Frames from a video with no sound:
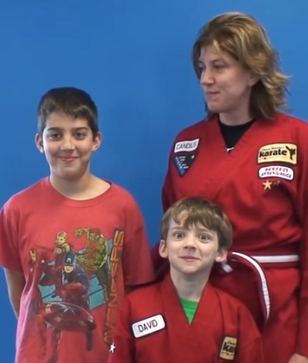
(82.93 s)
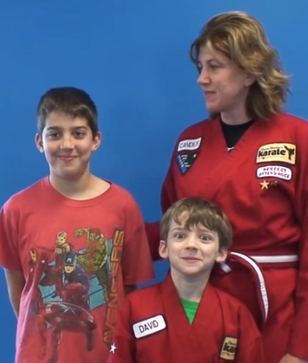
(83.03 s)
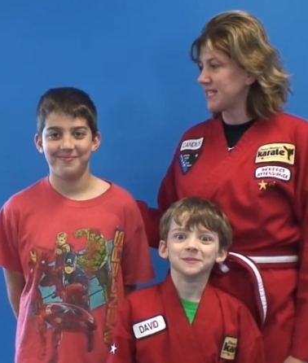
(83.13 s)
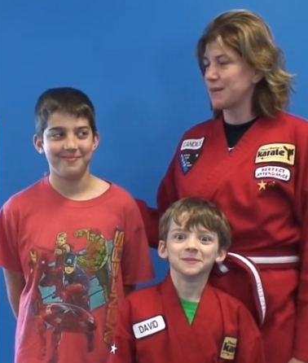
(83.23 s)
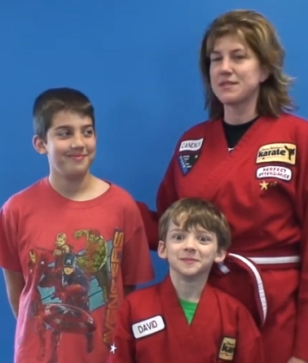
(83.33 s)

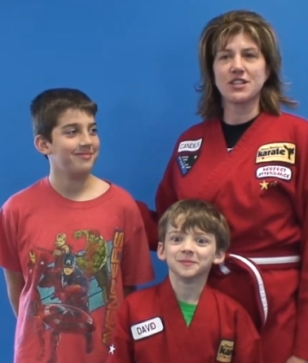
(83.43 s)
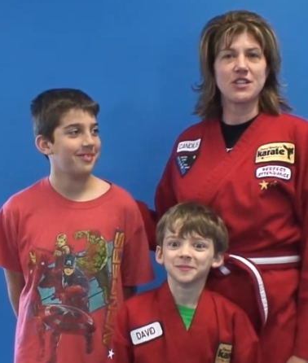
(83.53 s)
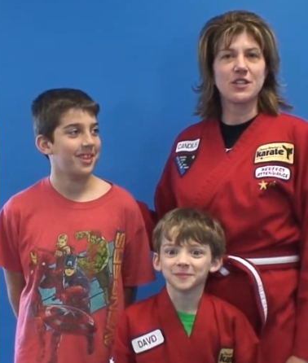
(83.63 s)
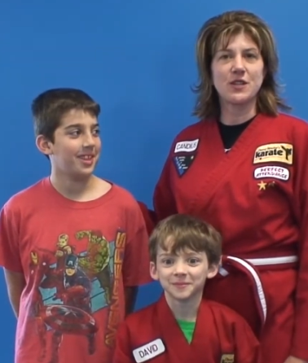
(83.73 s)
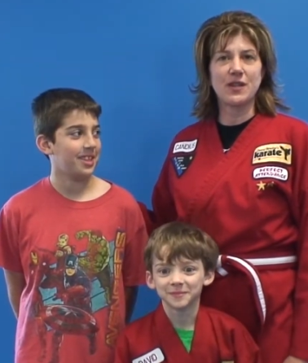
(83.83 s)
Speaker 1: Sam
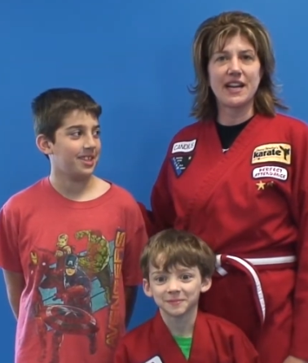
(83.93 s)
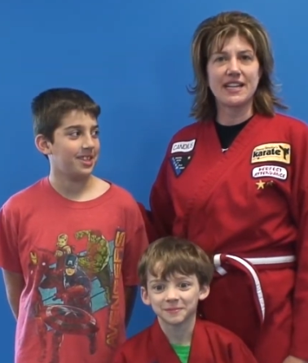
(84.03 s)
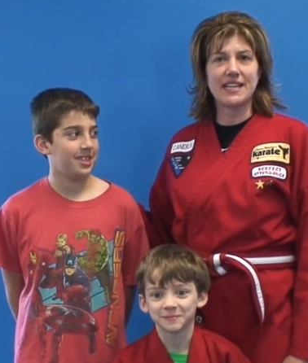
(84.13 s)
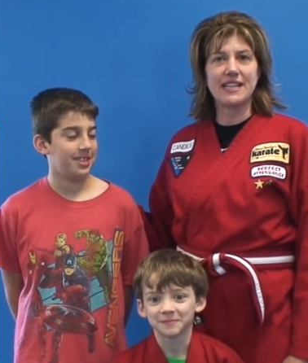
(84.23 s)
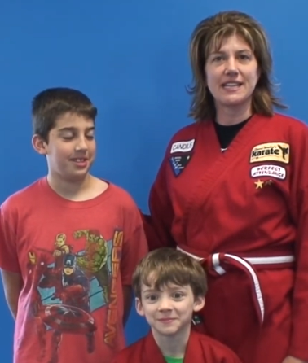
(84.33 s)
started
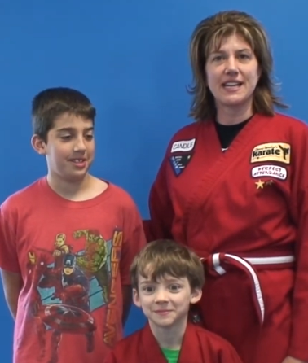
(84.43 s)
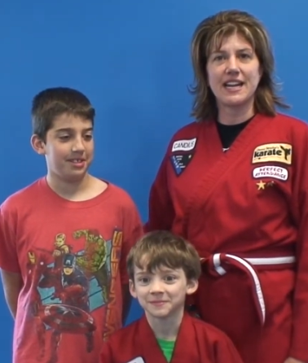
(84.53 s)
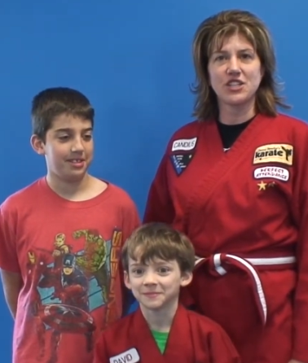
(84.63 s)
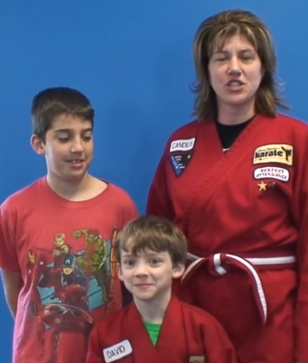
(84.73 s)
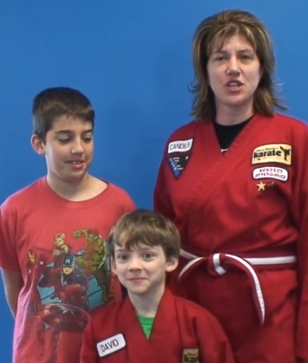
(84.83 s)
karate,
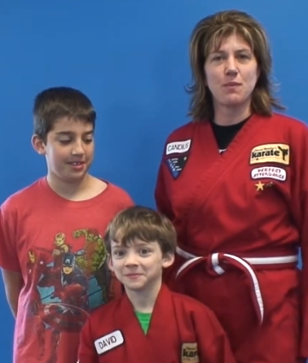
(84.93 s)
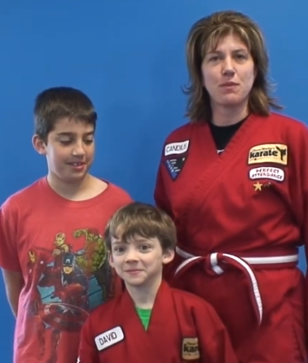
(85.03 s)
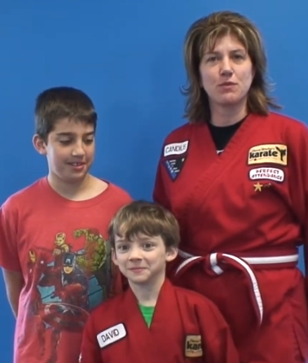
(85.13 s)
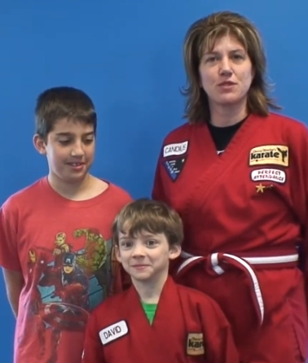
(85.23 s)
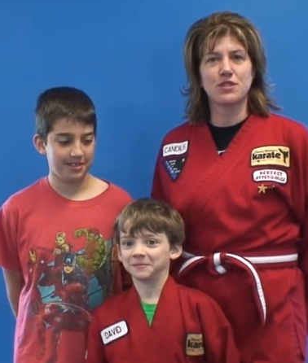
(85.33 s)
gosh,
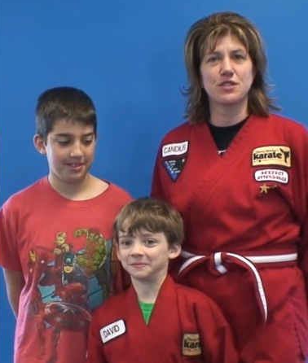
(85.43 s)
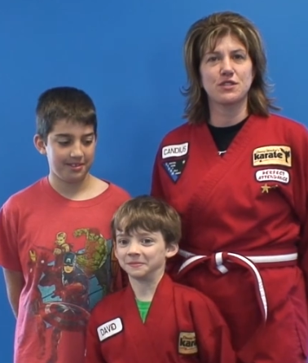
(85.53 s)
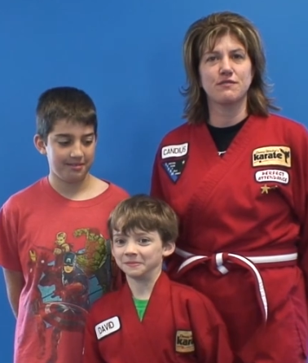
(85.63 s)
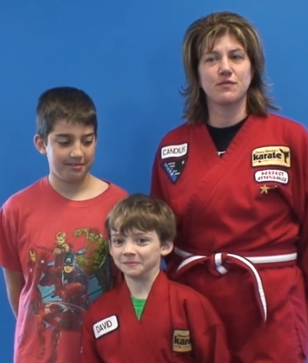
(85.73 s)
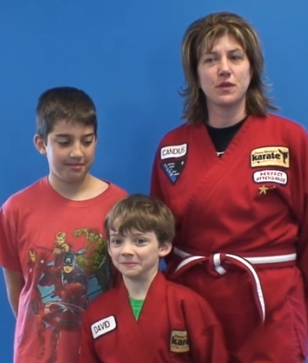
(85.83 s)
almost
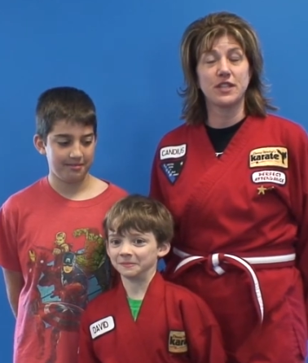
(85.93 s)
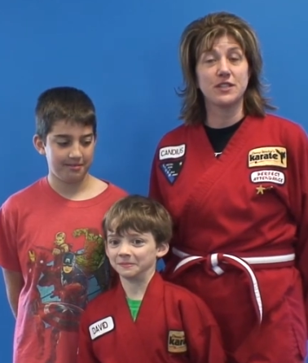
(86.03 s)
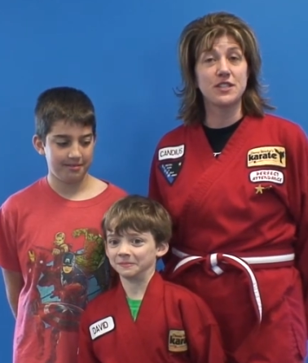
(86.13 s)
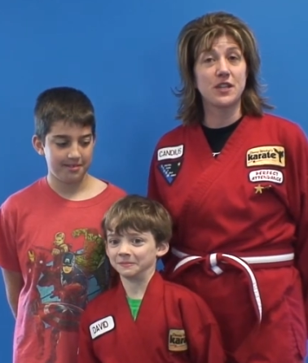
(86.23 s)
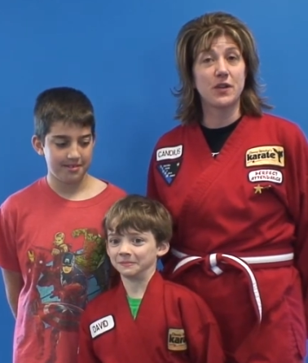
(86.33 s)
4
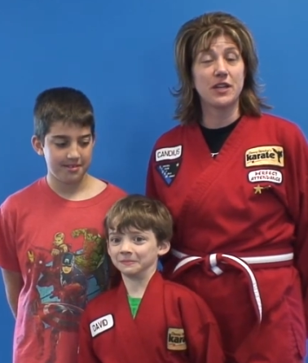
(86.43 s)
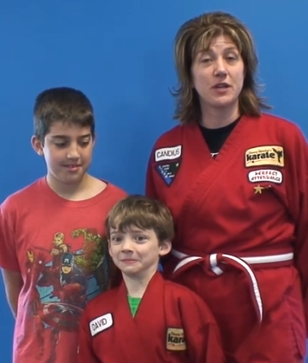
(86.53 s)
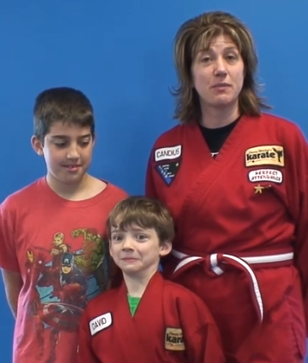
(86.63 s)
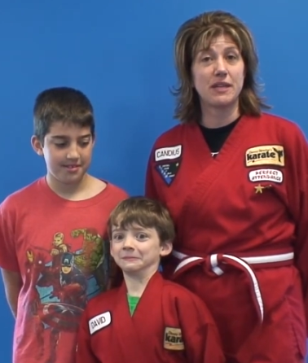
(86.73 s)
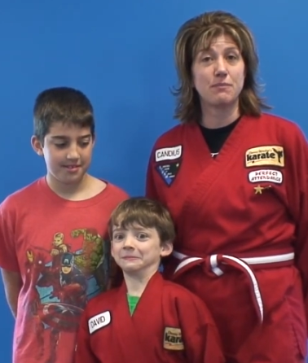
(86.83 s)
years ago.
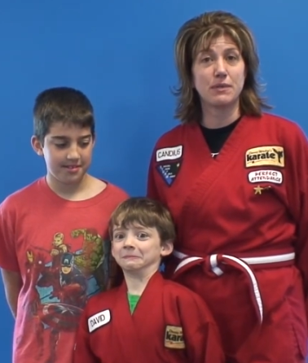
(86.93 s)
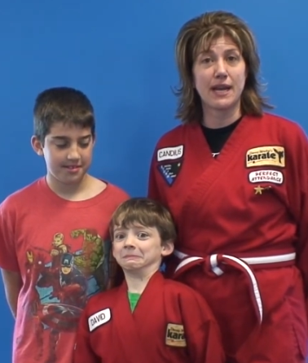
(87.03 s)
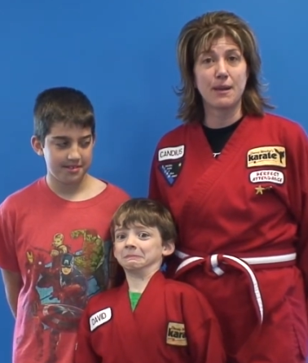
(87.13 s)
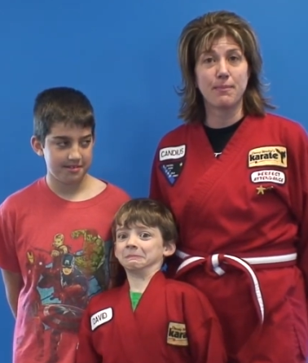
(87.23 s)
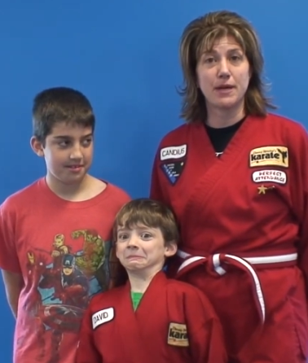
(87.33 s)
He'll be at
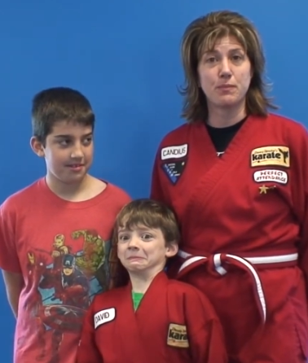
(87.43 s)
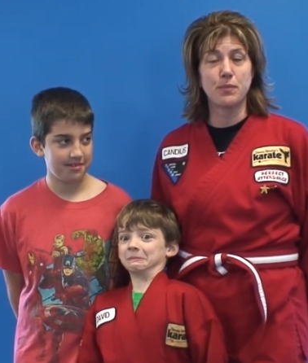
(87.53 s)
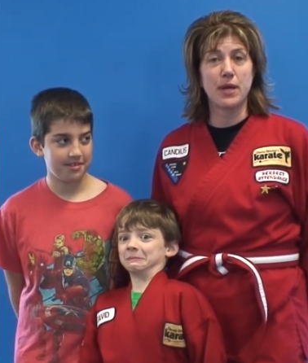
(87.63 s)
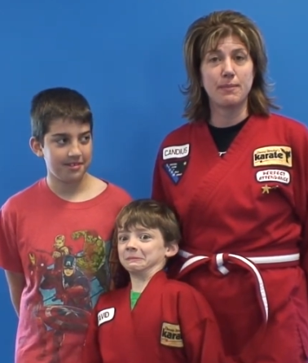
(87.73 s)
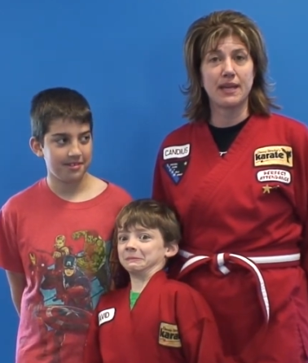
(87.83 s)
Black Belt
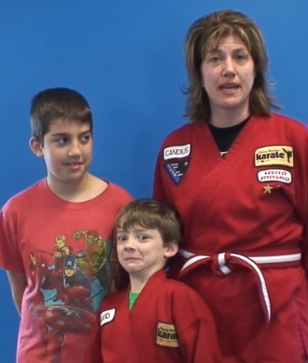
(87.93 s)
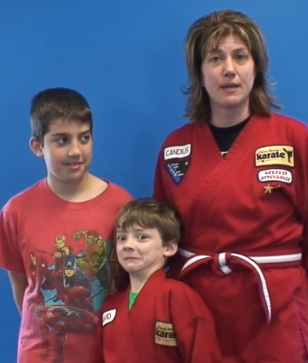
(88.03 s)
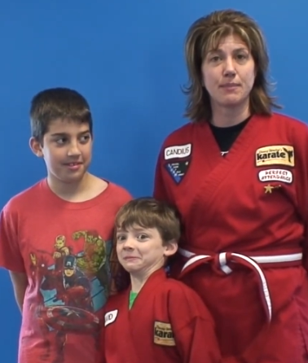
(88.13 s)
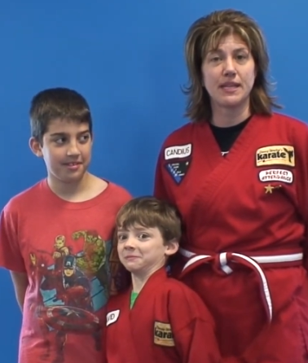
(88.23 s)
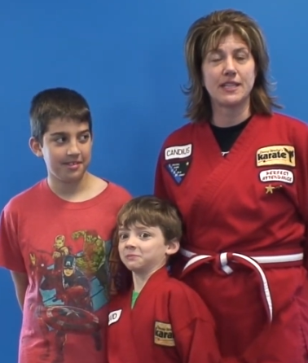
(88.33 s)
Prep
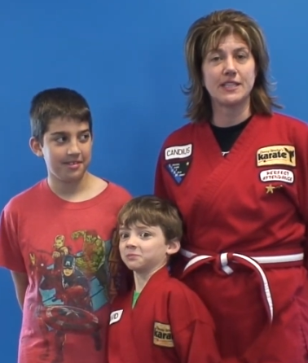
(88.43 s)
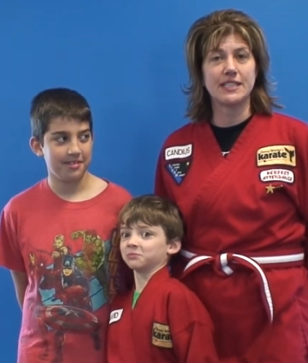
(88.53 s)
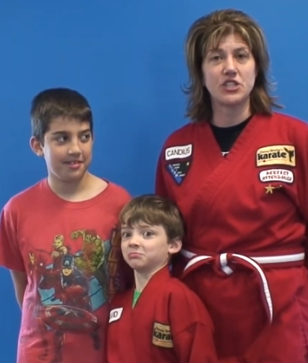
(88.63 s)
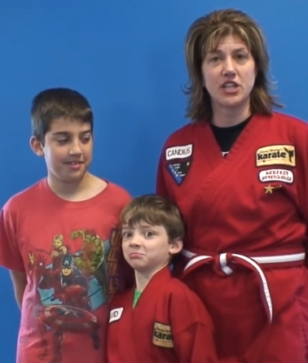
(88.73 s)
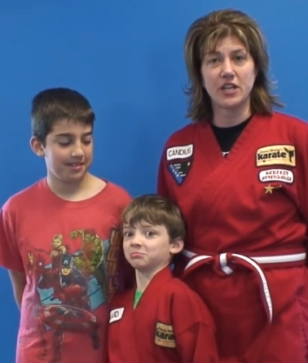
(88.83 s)
Camp here
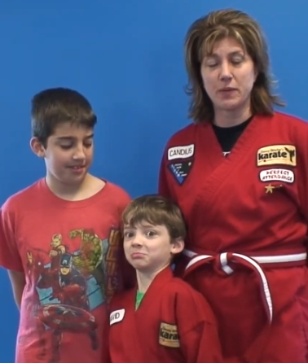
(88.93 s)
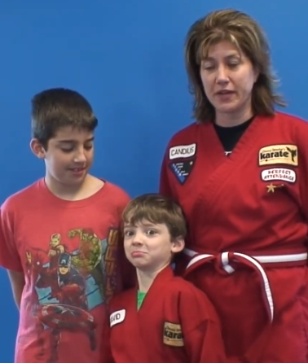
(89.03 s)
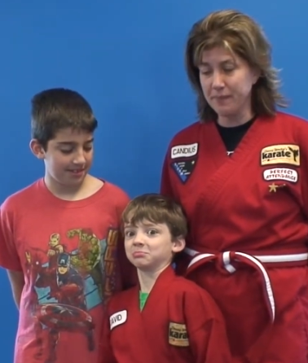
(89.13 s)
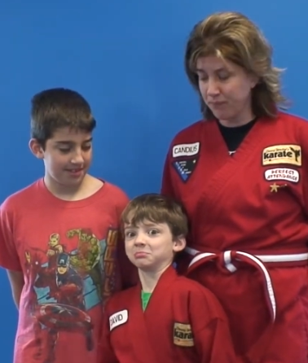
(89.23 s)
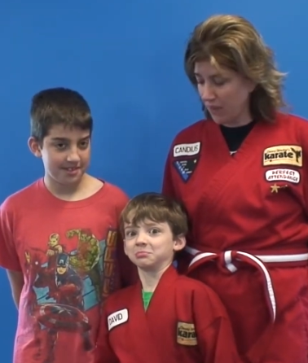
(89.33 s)
in
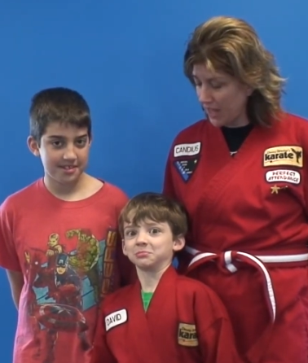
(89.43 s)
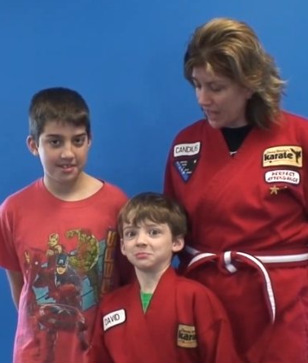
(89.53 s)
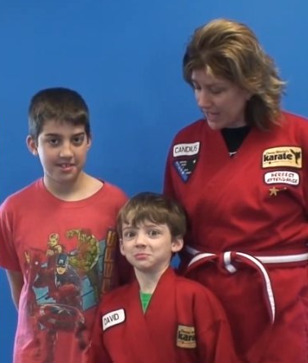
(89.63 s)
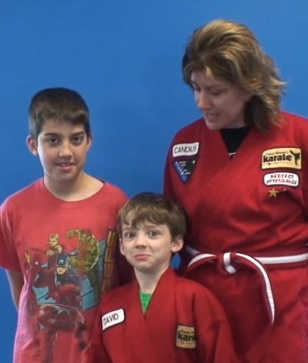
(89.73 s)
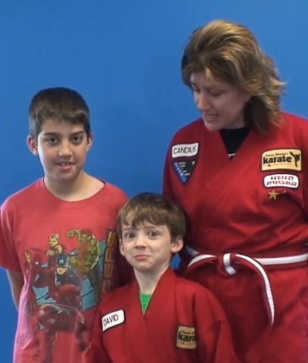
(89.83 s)
January.
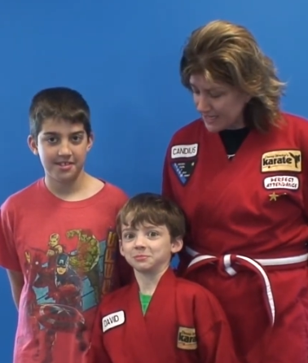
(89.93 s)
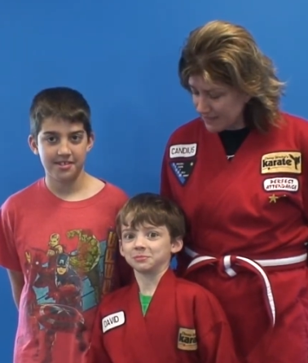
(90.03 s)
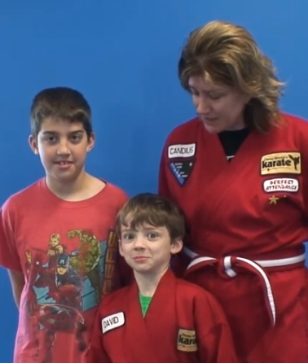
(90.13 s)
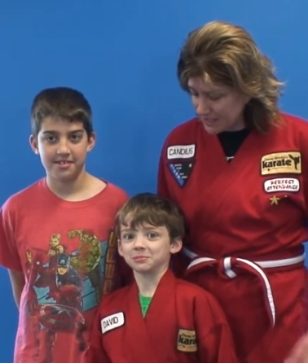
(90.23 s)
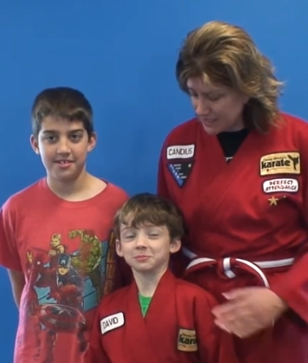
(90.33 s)

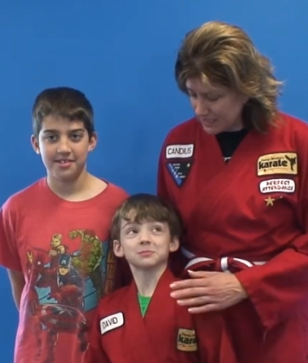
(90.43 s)
David,